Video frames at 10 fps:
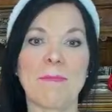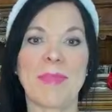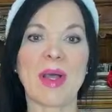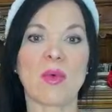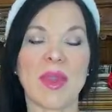
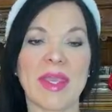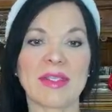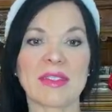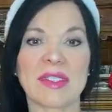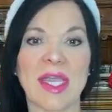buttwig
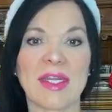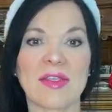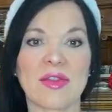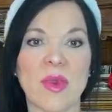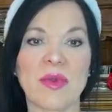decided to
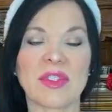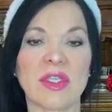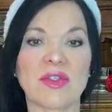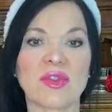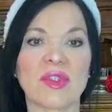throw a
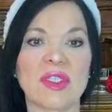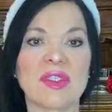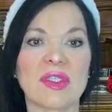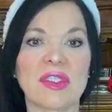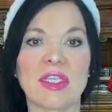social
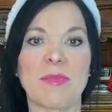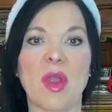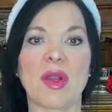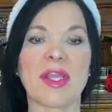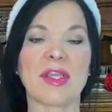distancing
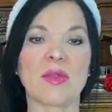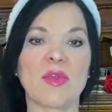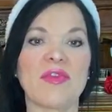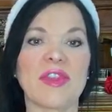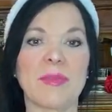party on the
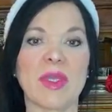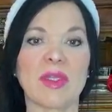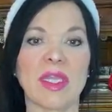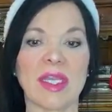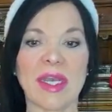roof of the
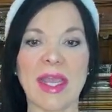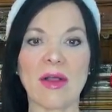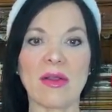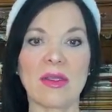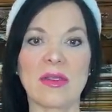building, and
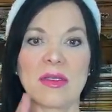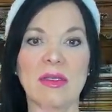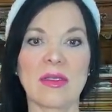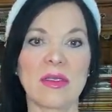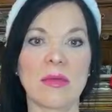now
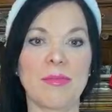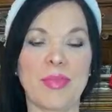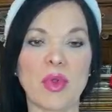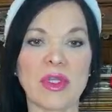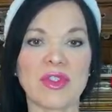
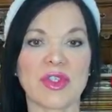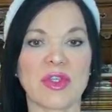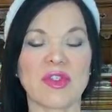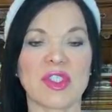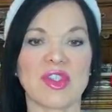pool and
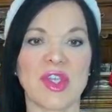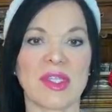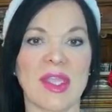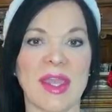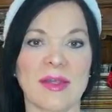jacuzzi shut
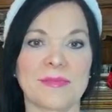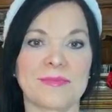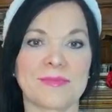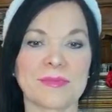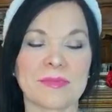down.
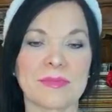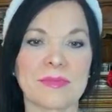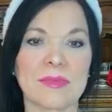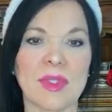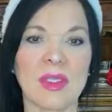
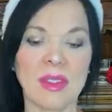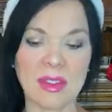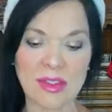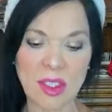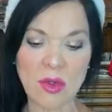
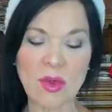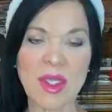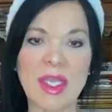So